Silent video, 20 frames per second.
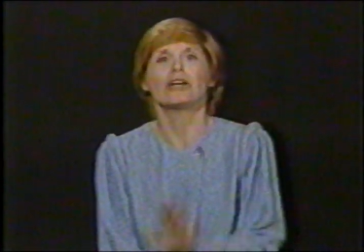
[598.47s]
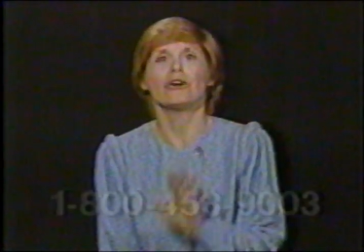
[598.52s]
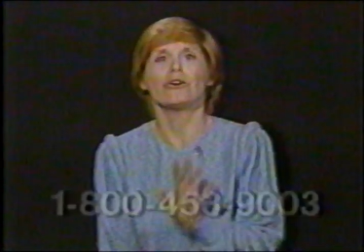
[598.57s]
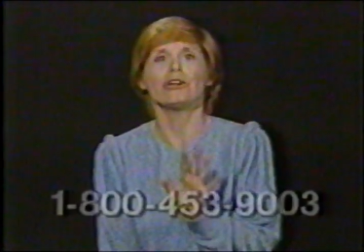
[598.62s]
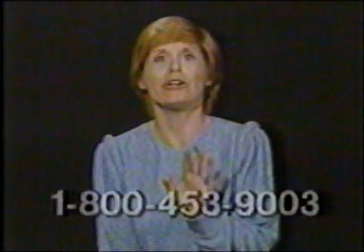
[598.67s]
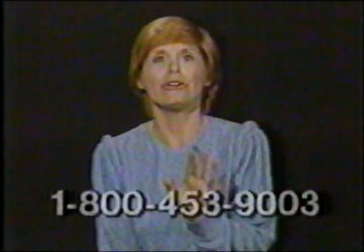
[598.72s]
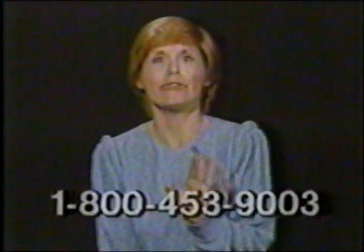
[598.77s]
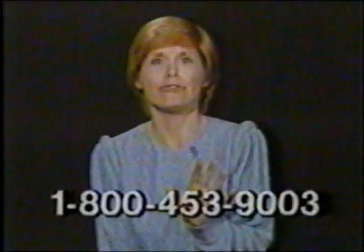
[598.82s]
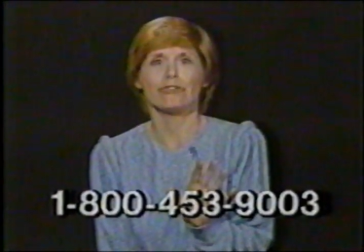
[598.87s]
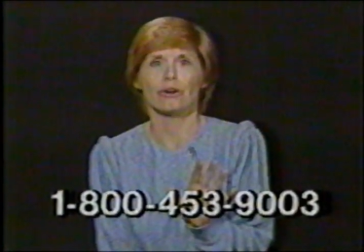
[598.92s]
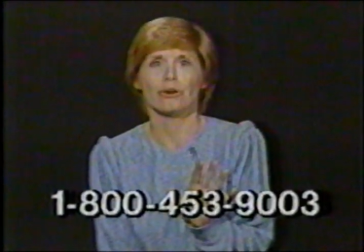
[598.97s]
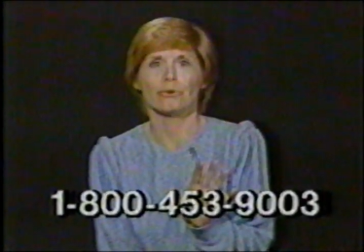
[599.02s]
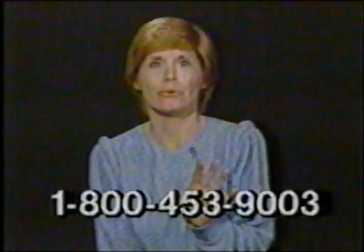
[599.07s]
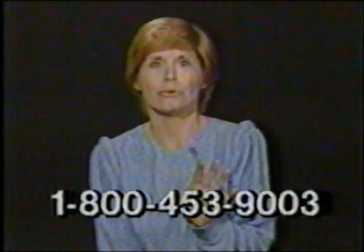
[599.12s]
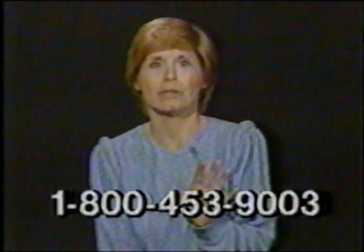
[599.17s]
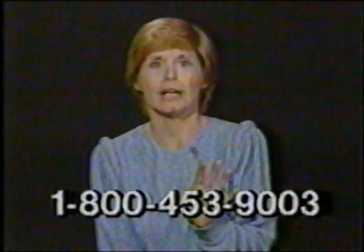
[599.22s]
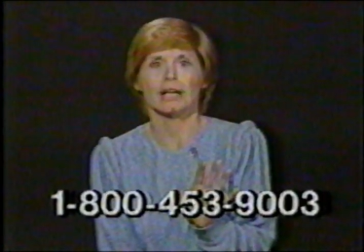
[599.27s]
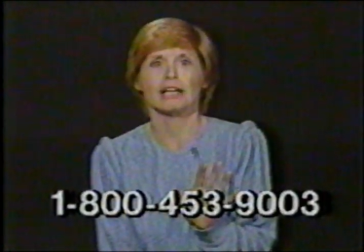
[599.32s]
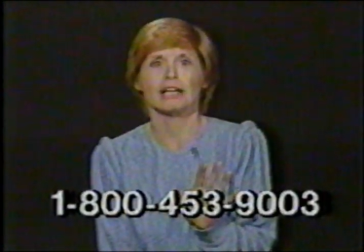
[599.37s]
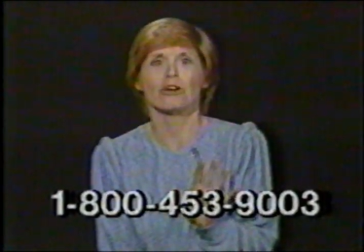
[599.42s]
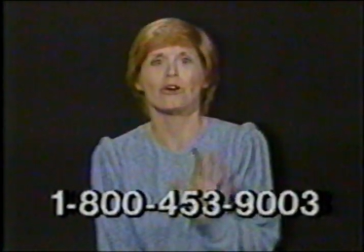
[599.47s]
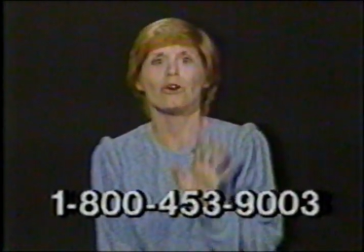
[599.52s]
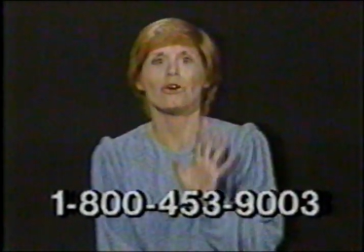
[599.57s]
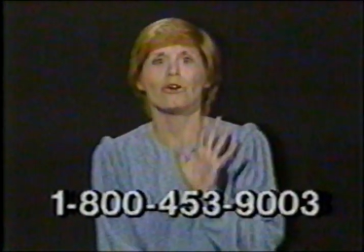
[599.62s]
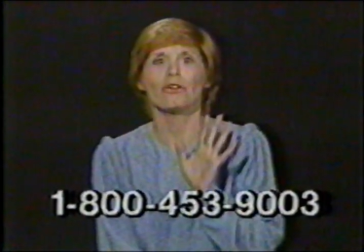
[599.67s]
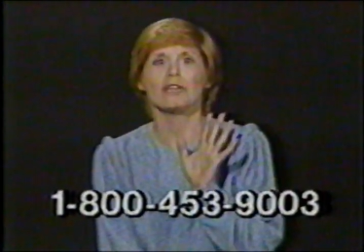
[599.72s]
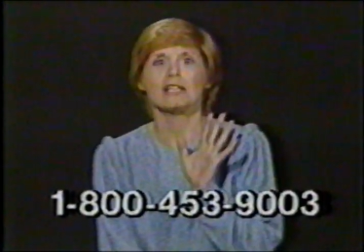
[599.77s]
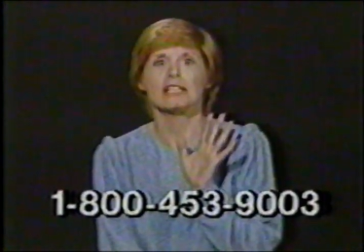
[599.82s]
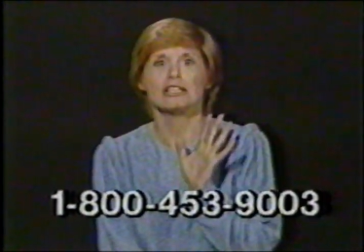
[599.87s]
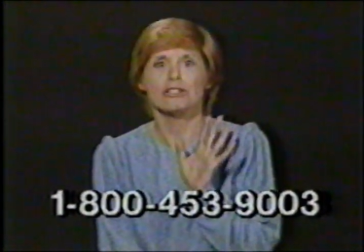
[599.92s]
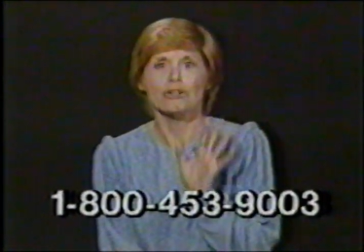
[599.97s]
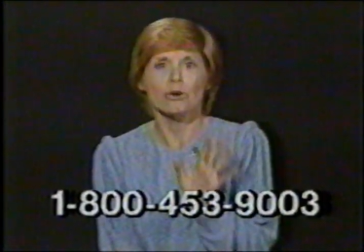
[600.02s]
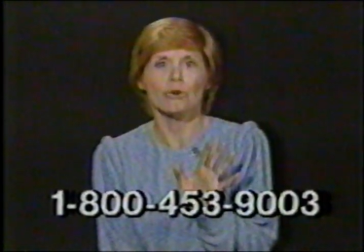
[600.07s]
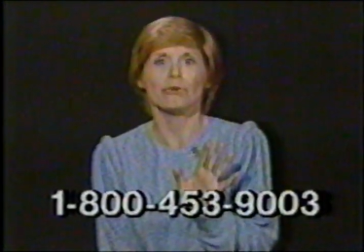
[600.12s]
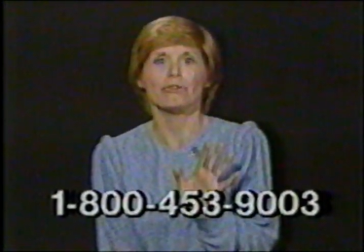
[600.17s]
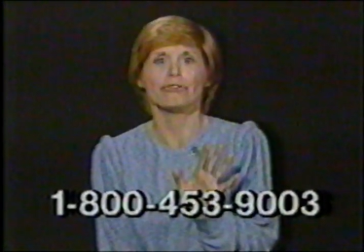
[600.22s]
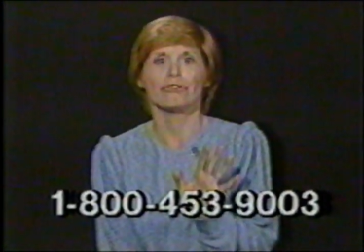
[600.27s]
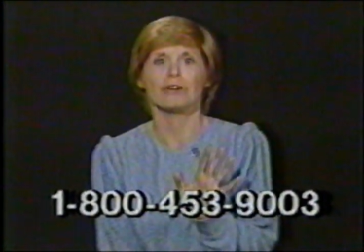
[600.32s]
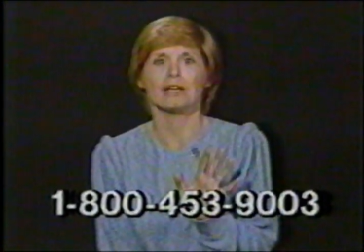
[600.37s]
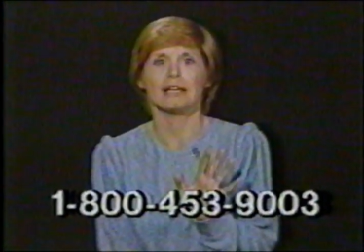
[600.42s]
Go to your phone and call this
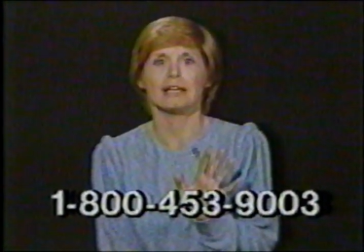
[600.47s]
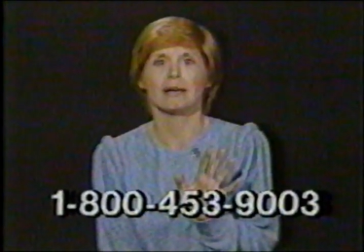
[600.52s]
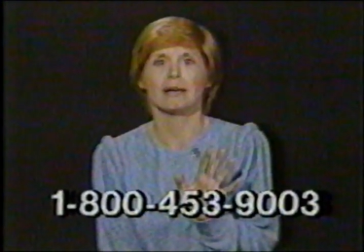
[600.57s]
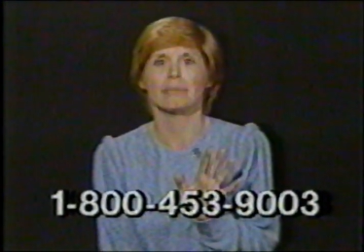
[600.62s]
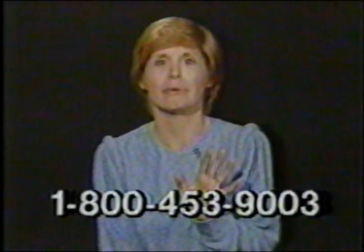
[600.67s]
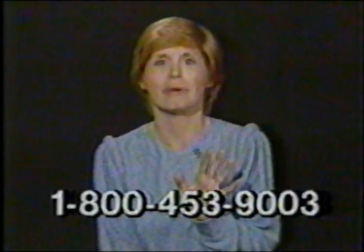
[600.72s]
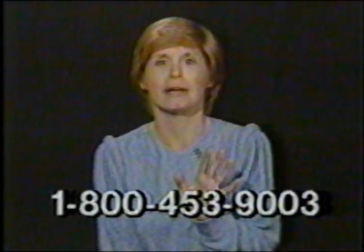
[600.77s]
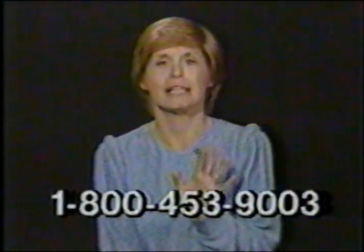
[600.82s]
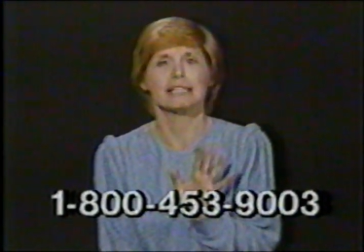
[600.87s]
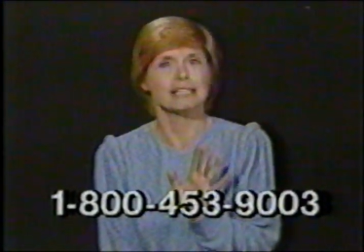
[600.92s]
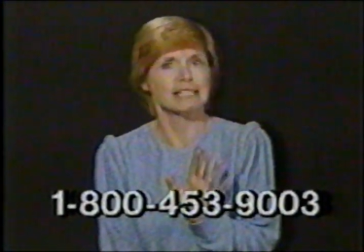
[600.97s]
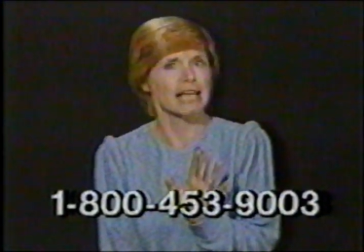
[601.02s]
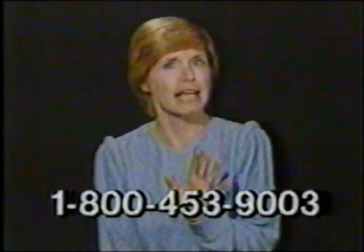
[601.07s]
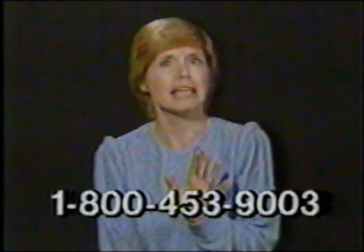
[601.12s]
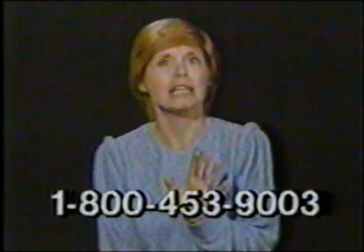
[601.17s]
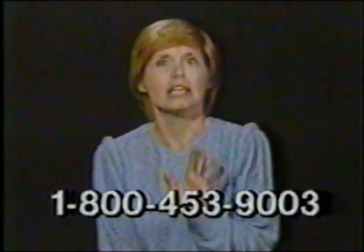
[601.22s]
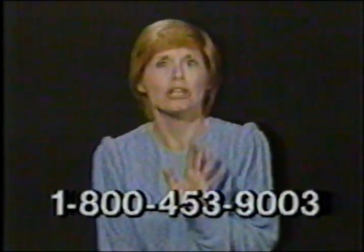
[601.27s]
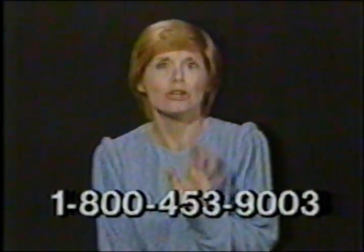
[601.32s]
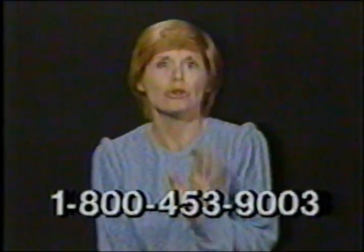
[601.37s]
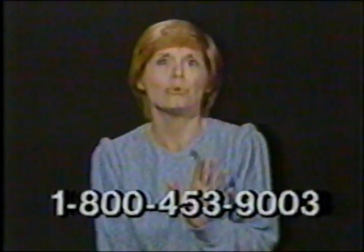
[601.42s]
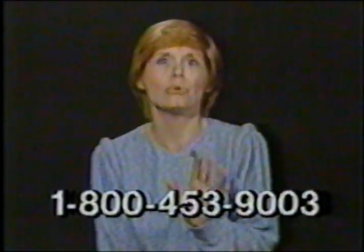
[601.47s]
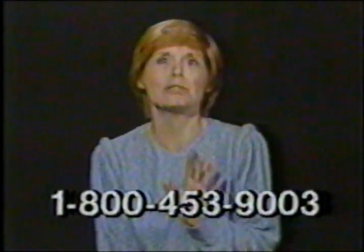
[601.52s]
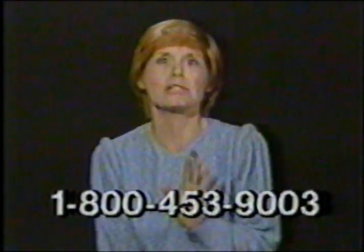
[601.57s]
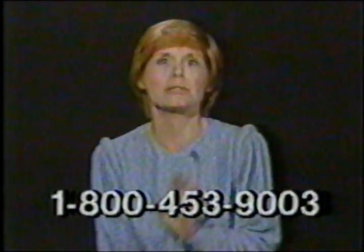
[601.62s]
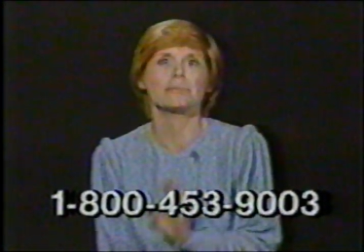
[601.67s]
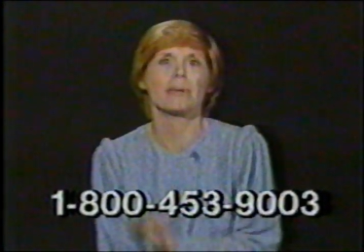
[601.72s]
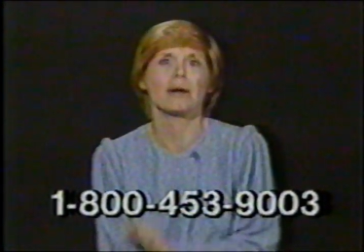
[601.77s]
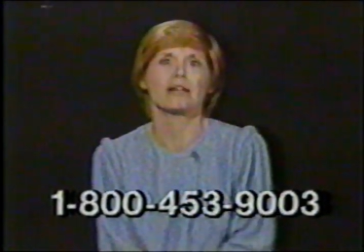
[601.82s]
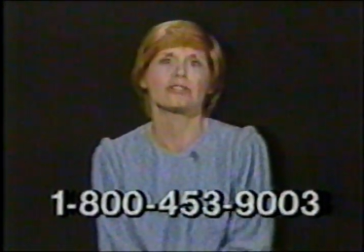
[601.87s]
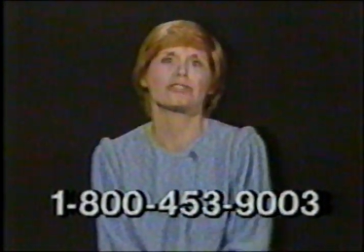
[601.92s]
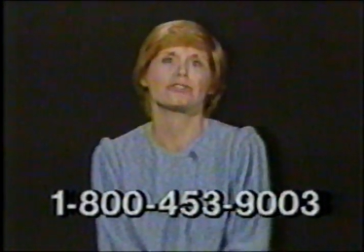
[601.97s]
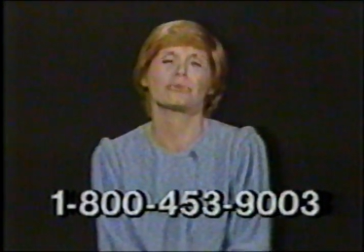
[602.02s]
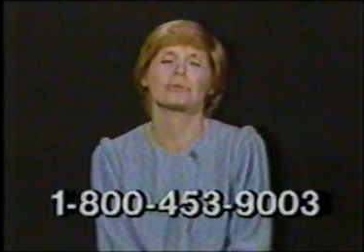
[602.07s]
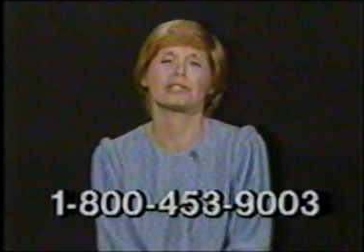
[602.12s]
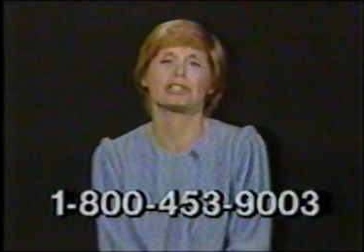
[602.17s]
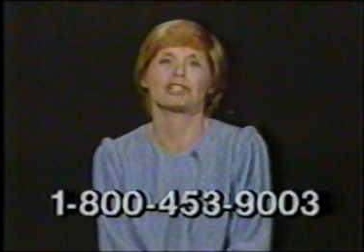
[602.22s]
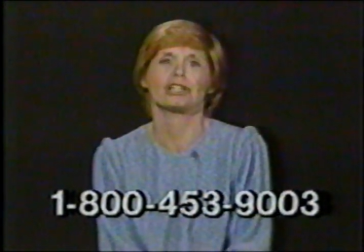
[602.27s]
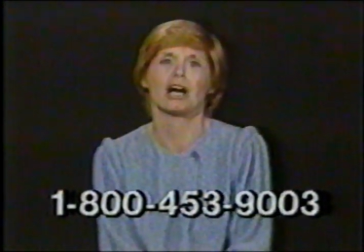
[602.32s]
toll-free number and say that you will sponsor a